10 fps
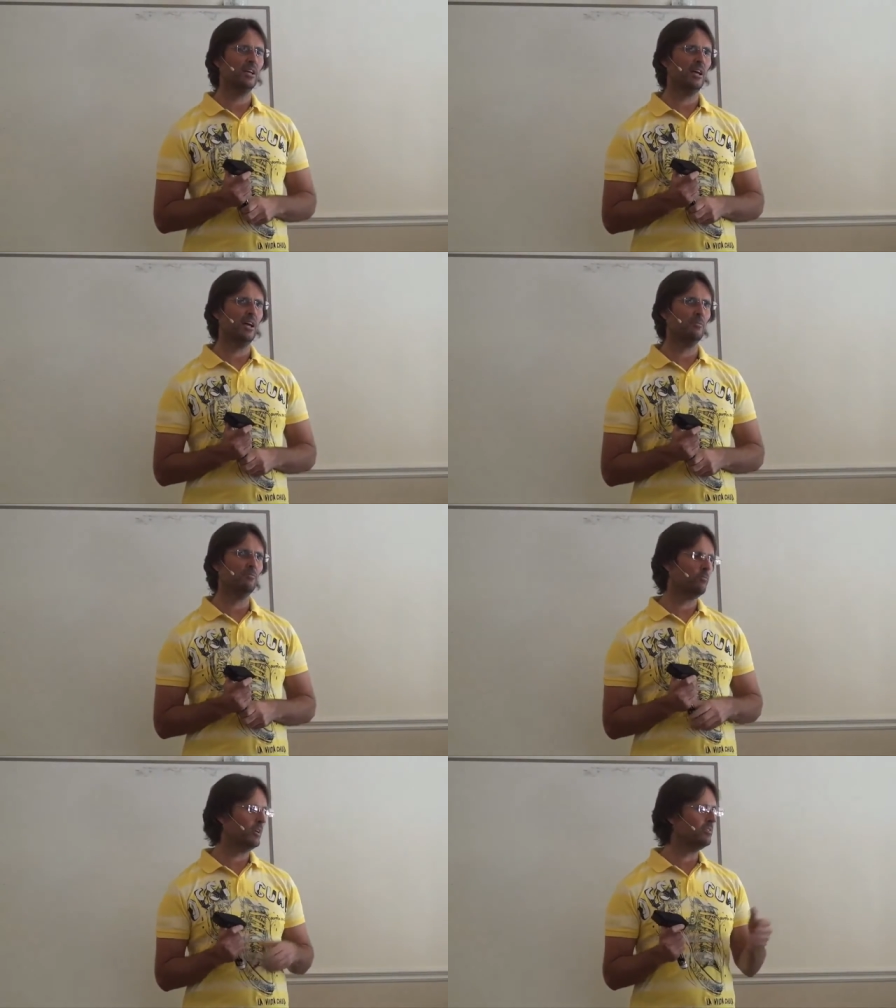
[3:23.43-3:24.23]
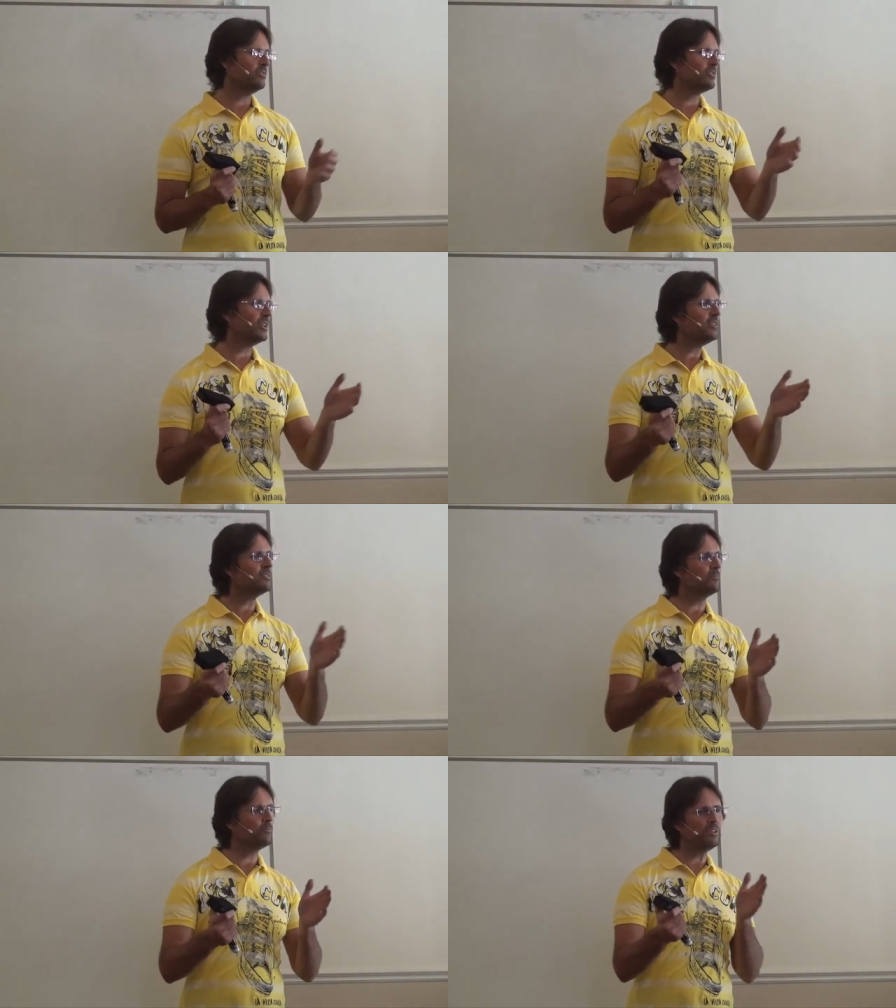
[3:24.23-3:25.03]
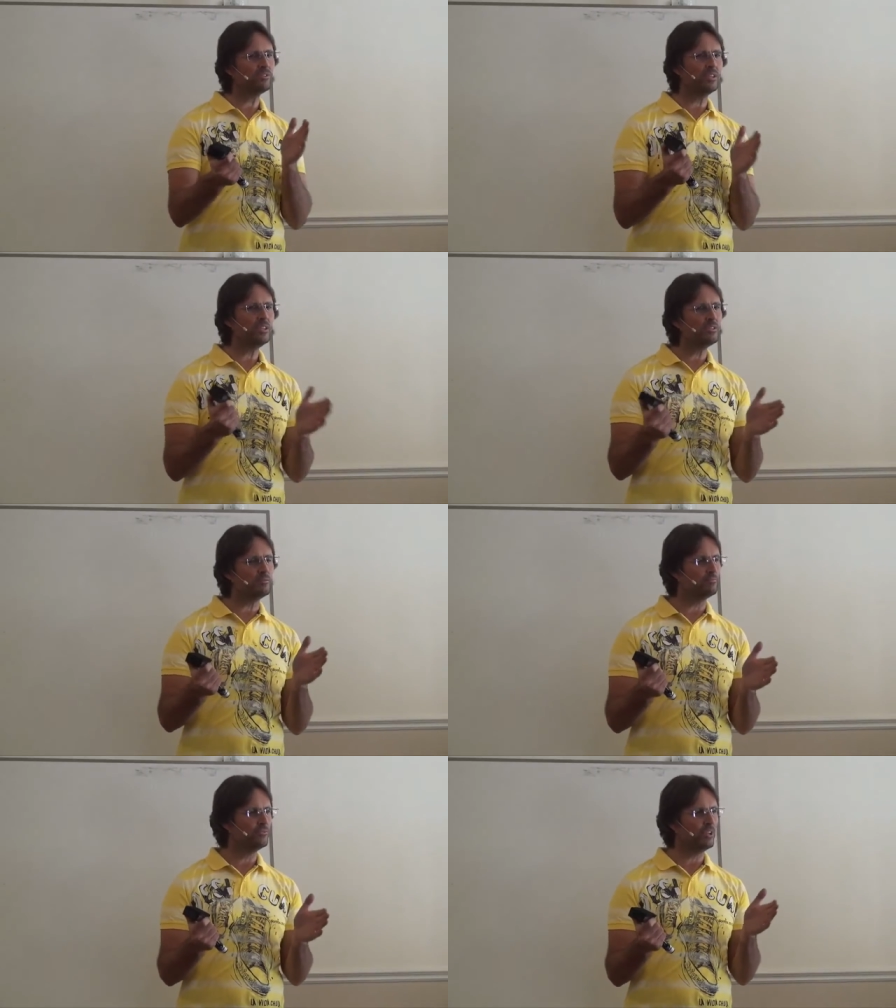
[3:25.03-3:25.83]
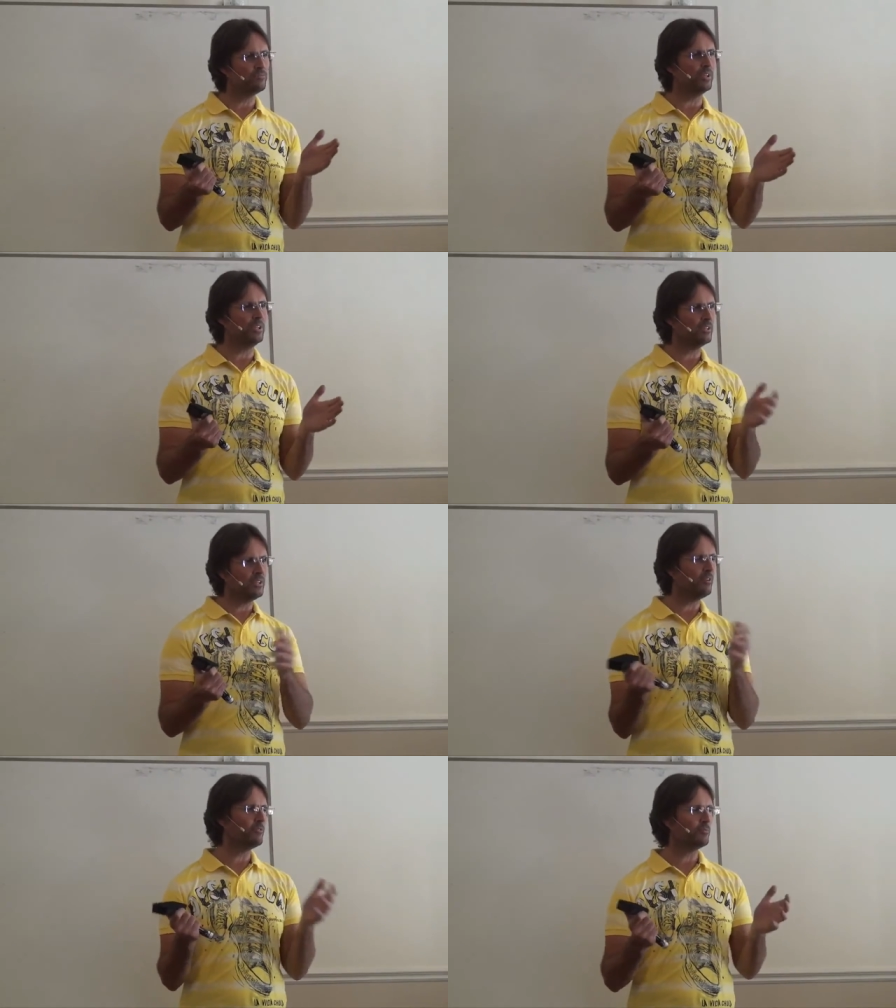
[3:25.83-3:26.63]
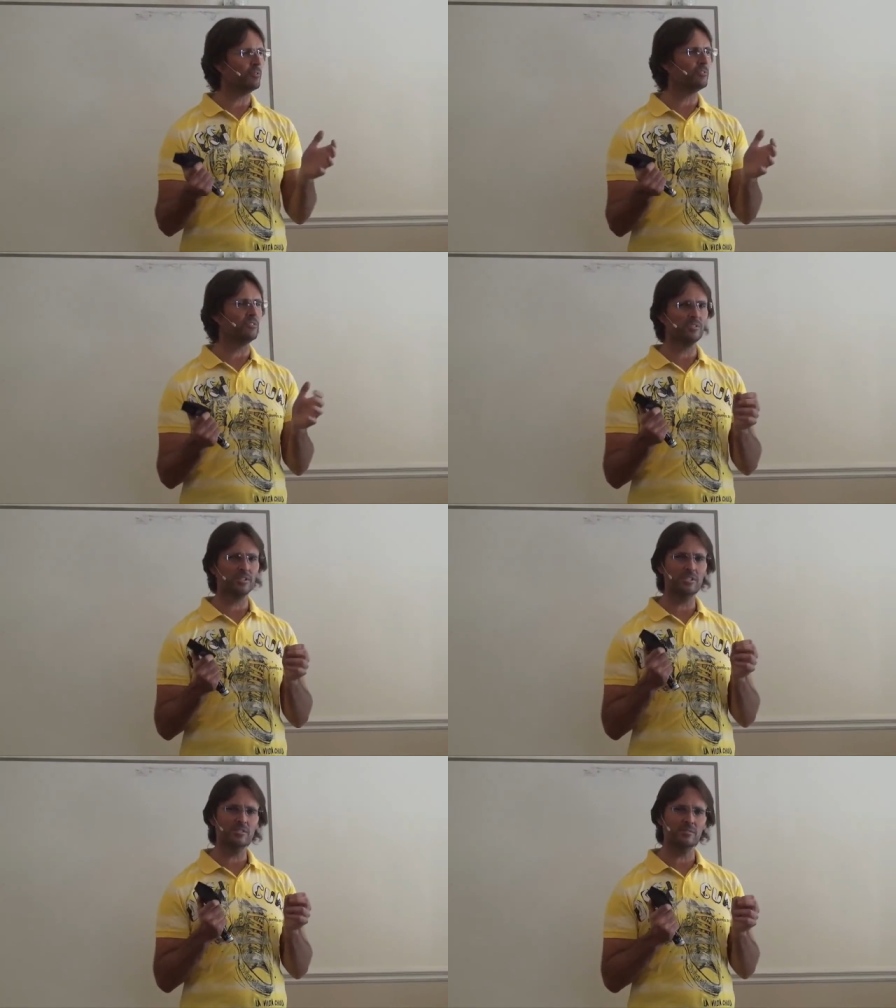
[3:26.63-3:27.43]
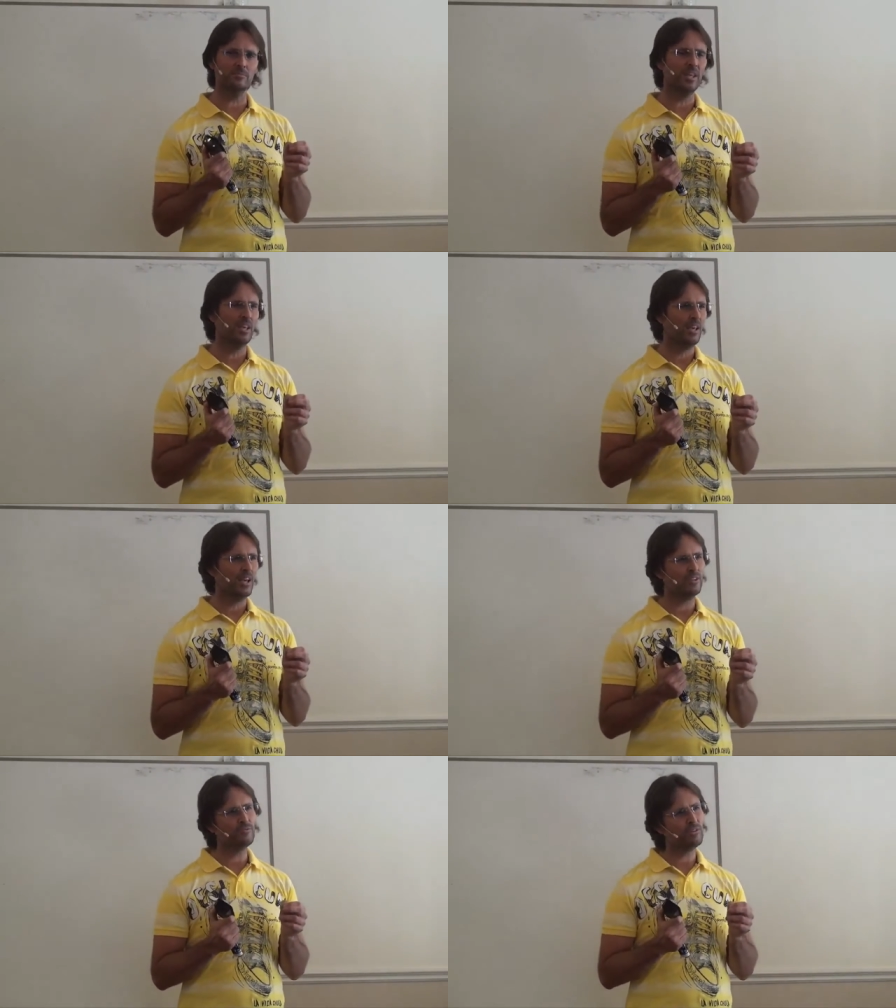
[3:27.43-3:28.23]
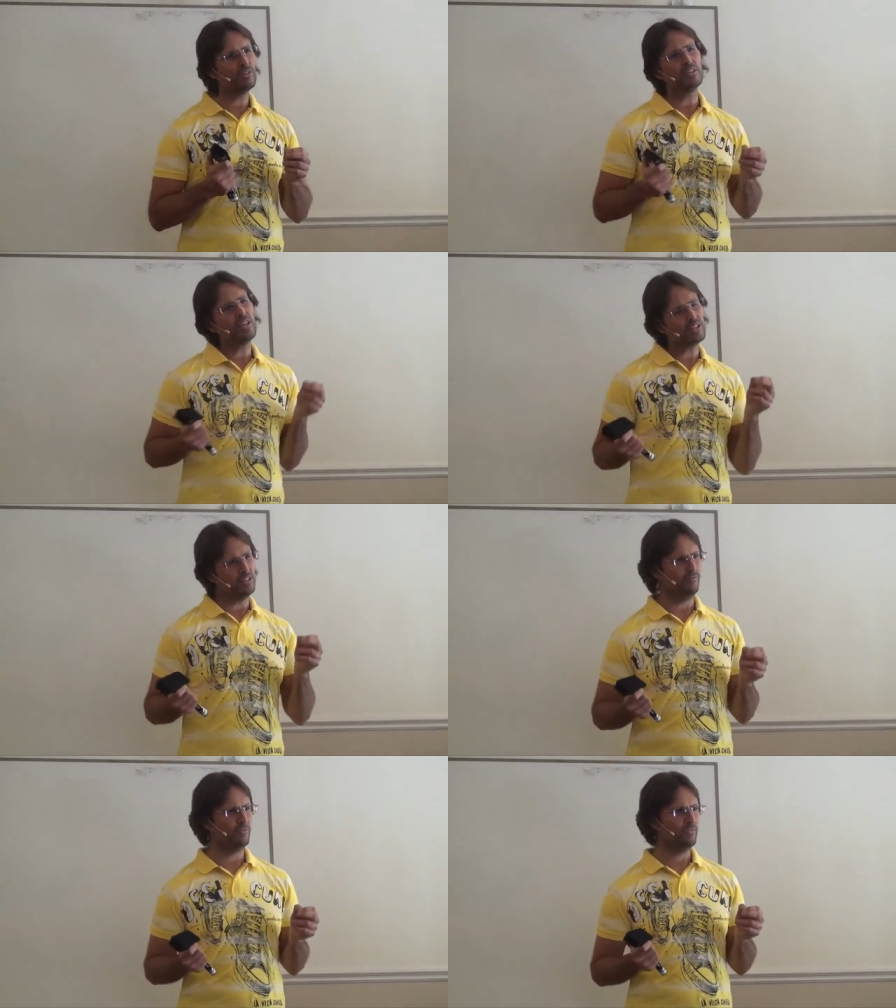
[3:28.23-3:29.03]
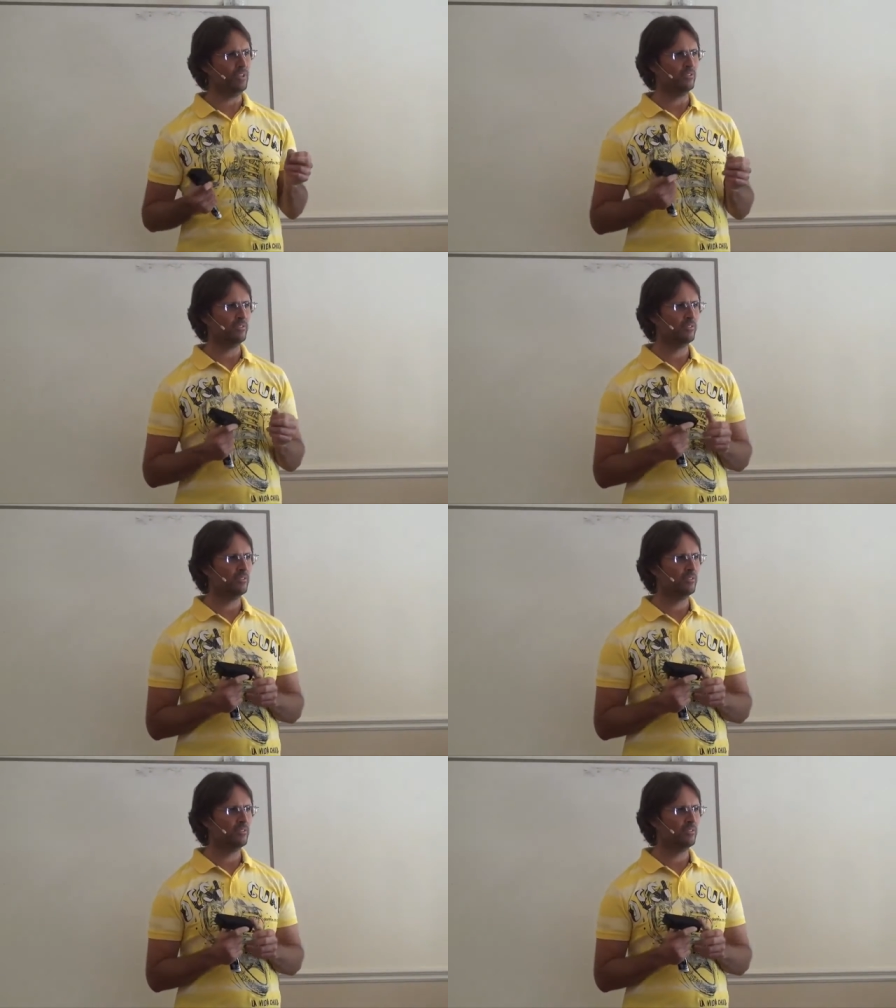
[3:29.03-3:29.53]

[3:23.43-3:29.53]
um, we see them, we see them generally, the average person sees them as very negative events.